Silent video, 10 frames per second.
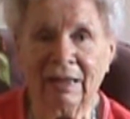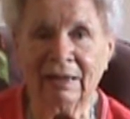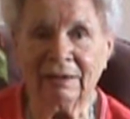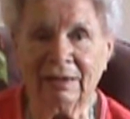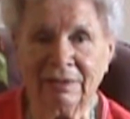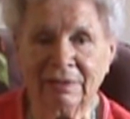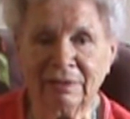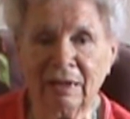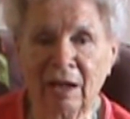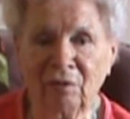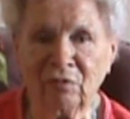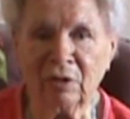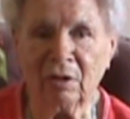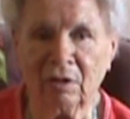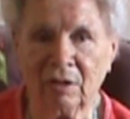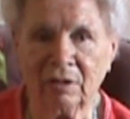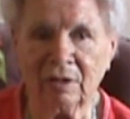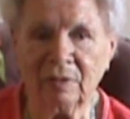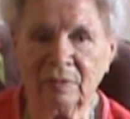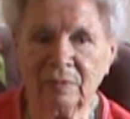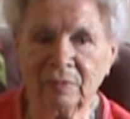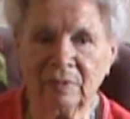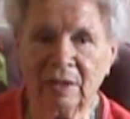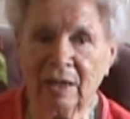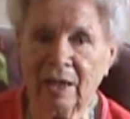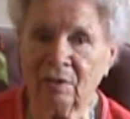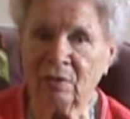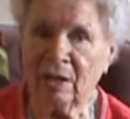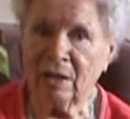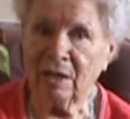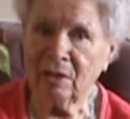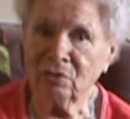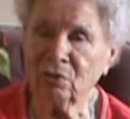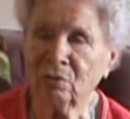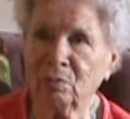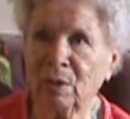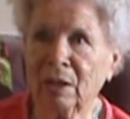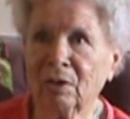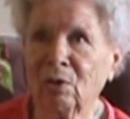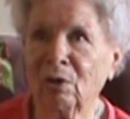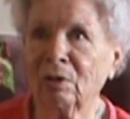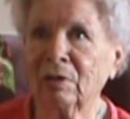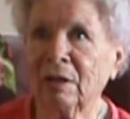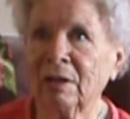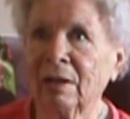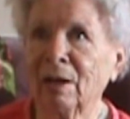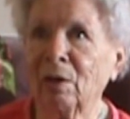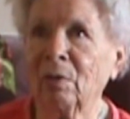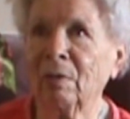And I didn't have a card, and they issued me a card anyhow,